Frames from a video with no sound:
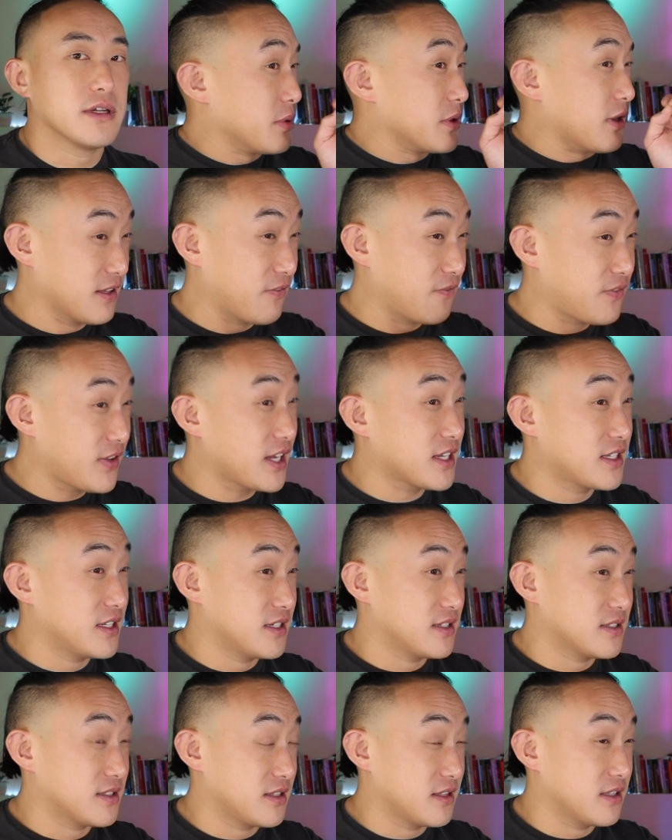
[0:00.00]
But the fact
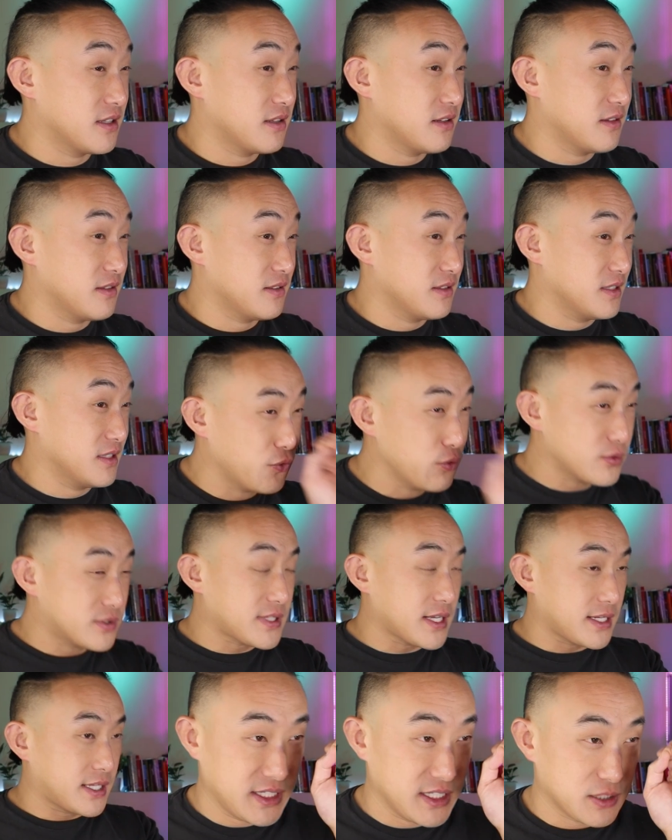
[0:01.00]
is, the fruits
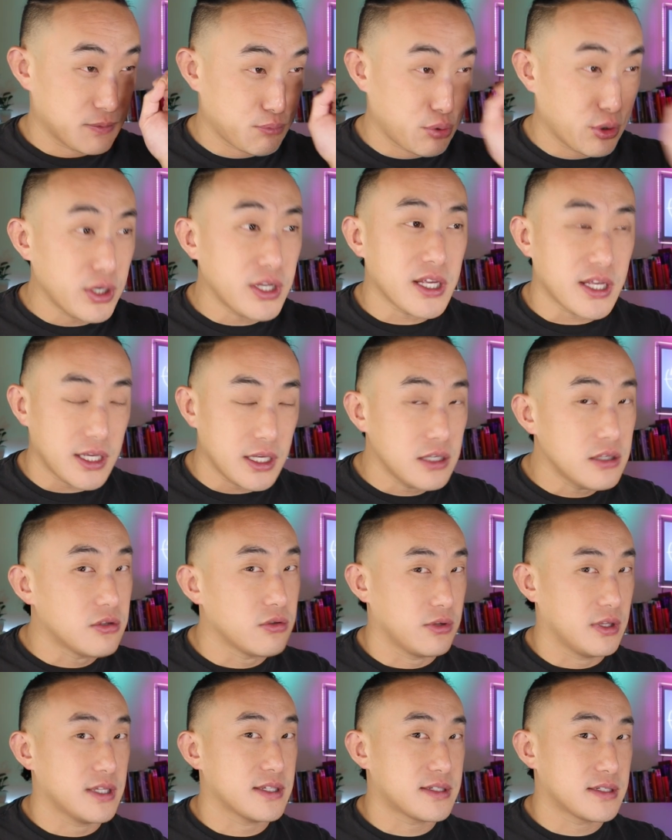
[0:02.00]
that he's putting
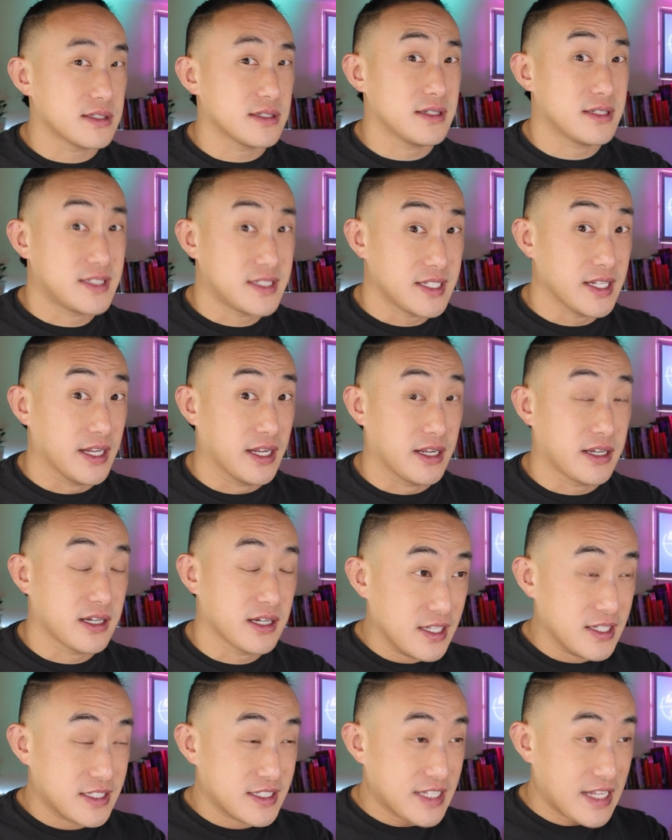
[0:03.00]
into this sink
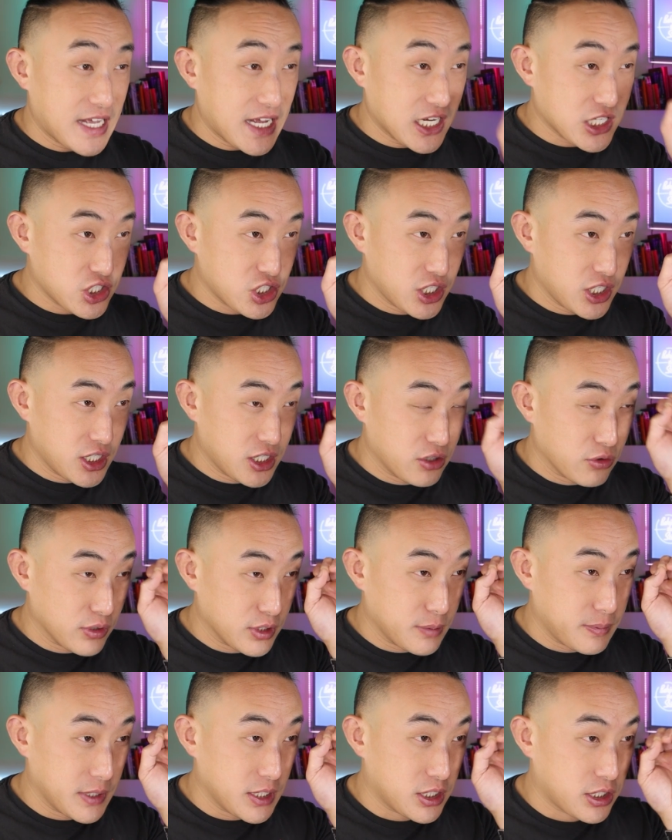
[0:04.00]
is actually going
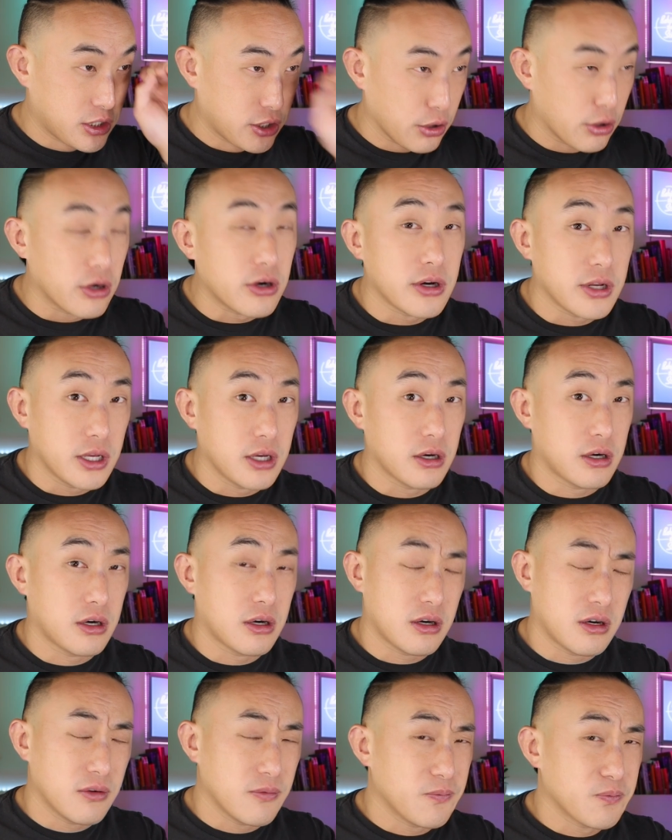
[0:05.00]
to be
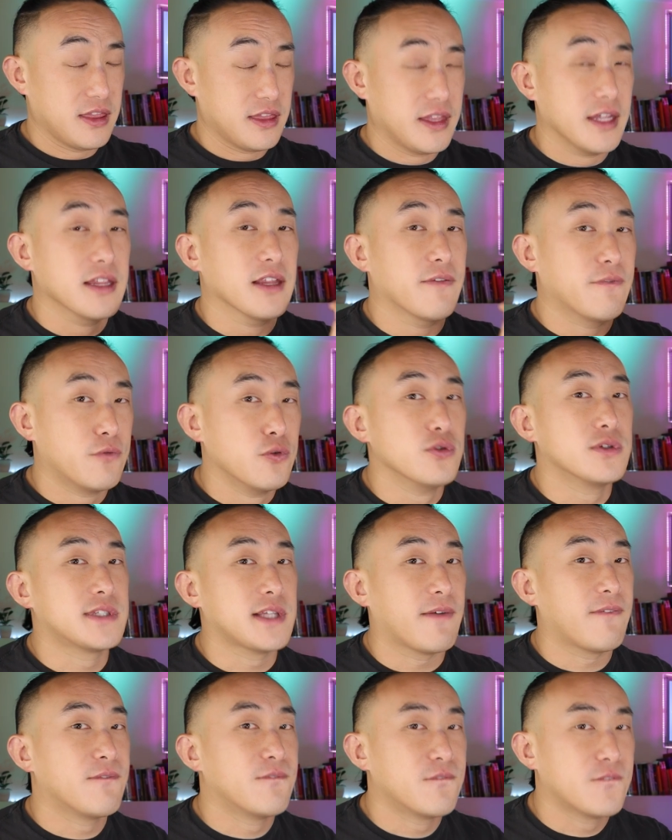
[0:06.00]
dirtier than the fruits
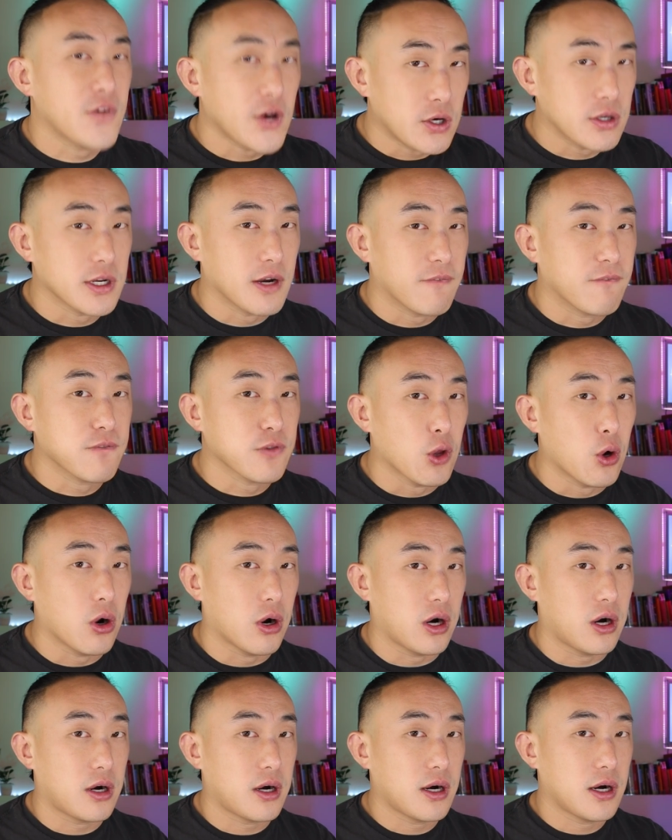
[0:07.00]
that fell on the
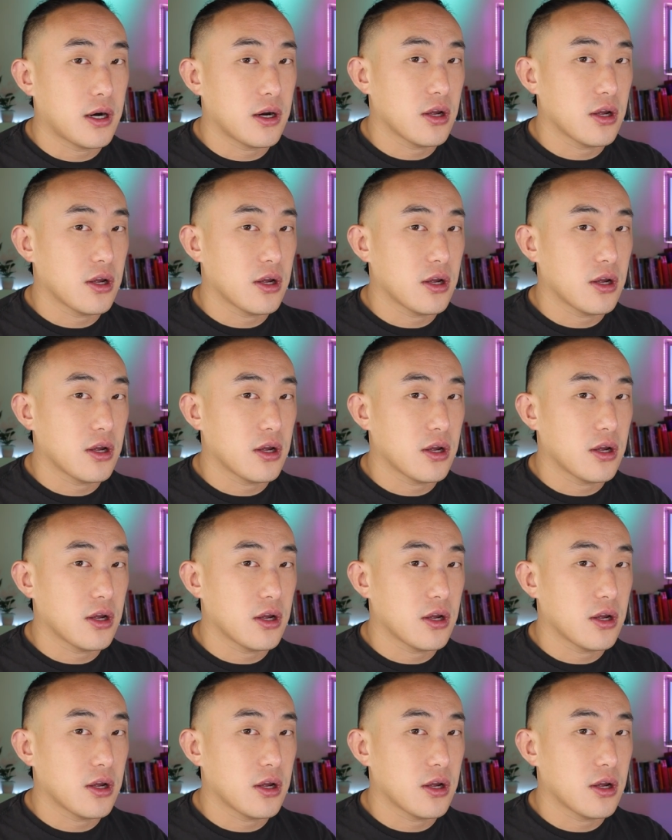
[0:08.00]
floor.